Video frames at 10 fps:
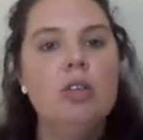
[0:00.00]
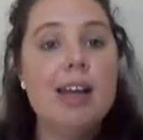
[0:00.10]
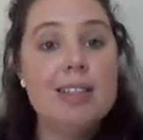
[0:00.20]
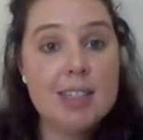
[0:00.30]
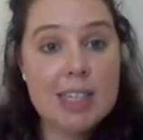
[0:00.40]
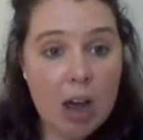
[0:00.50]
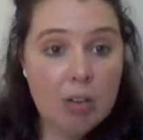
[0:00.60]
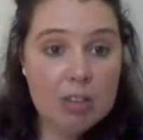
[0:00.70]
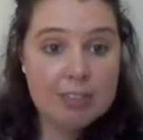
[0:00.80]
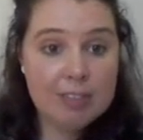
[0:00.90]
All right,
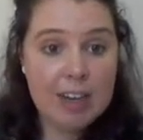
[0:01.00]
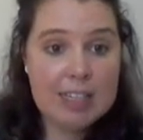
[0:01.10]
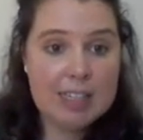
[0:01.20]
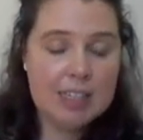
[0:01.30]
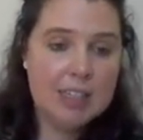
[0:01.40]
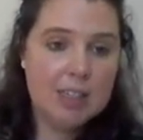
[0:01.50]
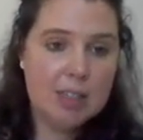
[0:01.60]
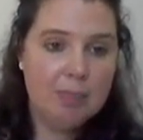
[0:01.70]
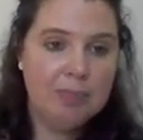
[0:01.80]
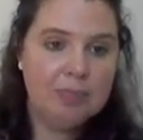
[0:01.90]
sound devices,
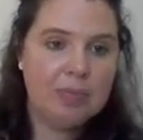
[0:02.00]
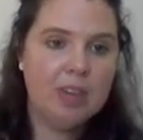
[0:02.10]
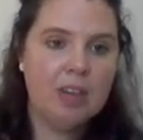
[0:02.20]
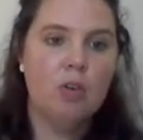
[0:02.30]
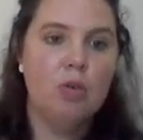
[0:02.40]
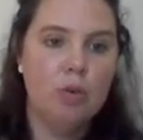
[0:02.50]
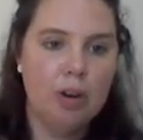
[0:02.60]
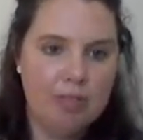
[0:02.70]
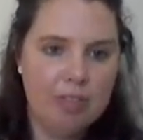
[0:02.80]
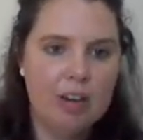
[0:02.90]

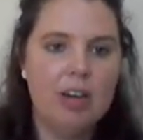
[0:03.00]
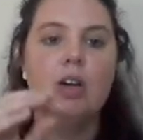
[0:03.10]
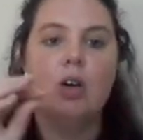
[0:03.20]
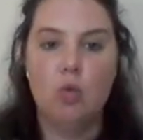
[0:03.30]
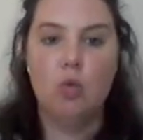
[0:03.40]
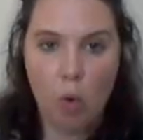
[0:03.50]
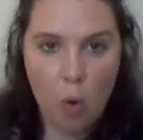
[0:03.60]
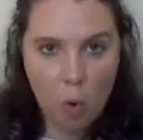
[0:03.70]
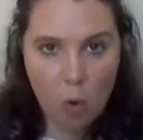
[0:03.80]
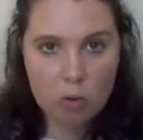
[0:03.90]
river
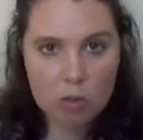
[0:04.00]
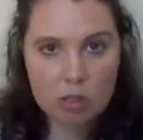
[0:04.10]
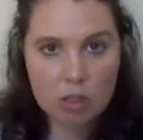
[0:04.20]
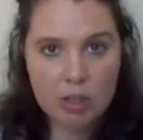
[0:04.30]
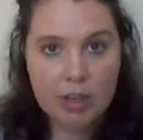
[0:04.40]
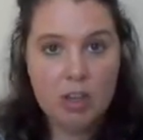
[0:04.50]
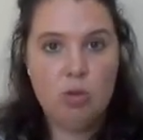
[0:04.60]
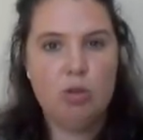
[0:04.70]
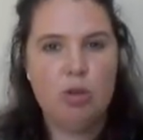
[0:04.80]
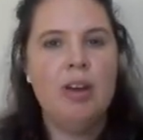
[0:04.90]
roars.
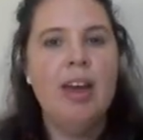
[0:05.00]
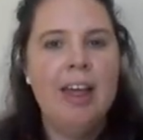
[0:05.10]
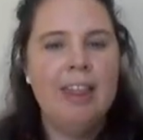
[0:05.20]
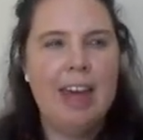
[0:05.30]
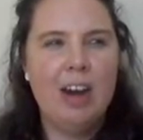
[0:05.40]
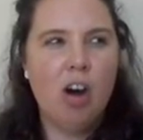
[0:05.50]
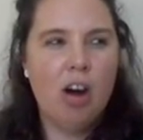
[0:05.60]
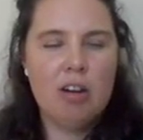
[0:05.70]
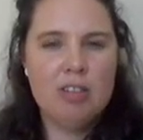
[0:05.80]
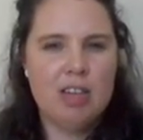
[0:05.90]
So that
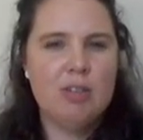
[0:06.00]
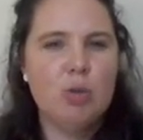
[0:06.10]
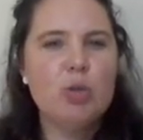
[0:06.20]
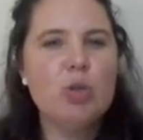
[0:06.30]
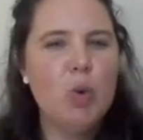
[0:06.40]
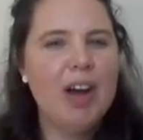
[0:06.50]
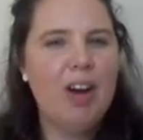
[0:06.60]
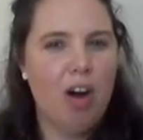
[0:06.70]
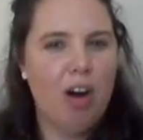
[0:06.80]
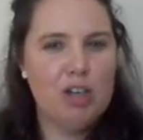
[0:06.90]
R sounds also quite
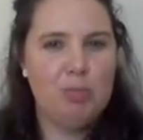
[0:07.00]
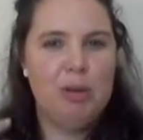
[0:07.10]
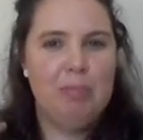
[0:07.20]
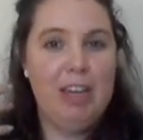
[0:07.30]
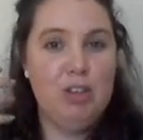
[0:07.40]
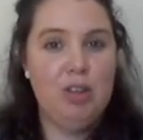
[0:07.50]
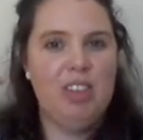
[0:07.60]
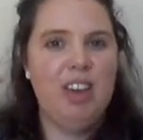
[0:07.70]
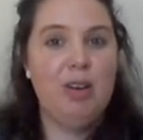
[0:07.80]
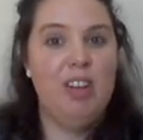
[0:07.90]
harsh, but it makes you
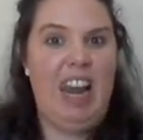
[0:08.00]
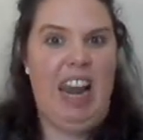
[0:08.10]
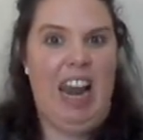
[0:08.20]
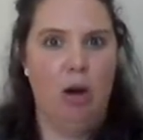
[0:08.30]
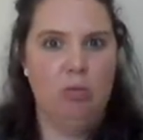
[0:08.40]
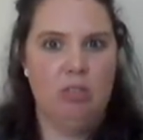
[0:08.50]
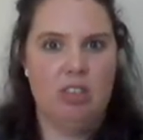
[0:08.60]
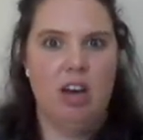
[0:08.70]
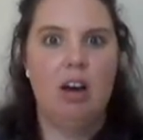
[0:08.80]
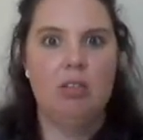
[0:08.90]
think of a loud
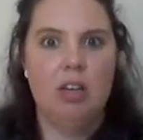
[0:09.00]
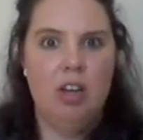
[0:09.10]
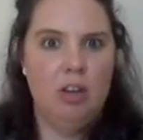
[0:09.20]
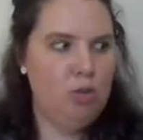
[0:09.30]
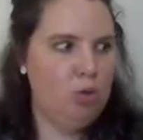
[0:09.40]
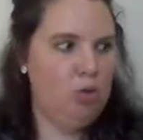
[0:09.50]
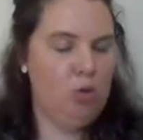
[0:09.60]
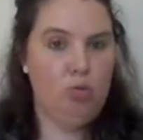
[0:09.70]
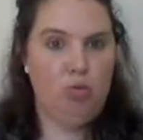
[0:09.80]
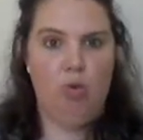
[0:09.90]
sound. So
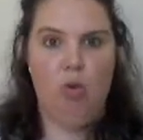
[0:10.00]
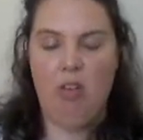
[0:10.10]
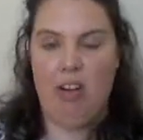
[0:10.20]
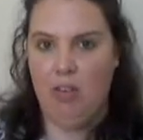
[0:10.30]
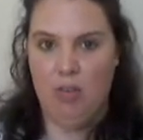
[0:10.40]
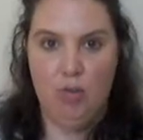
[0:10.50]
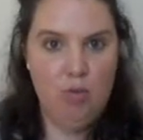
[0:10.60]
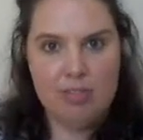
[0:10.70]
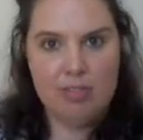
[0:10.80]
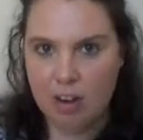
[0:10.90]
this roaring
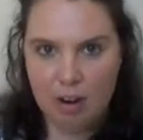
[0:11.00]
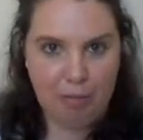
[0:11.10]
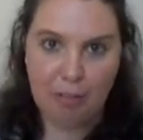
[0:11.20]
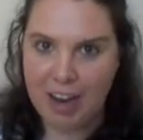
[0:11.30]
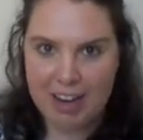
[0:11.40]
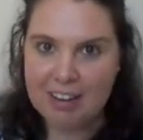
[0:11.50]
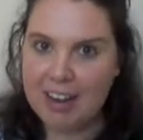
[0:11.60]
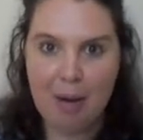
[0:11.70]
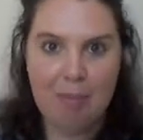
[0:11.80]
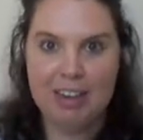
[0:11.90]
river of rain
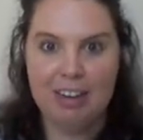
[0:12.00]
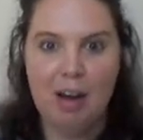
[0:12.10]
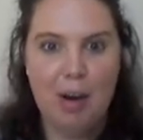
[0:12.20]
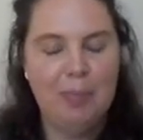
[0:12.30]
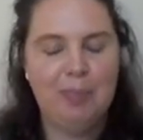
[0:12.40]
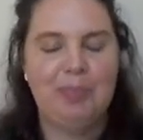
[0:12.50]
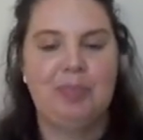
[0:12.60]
coming down.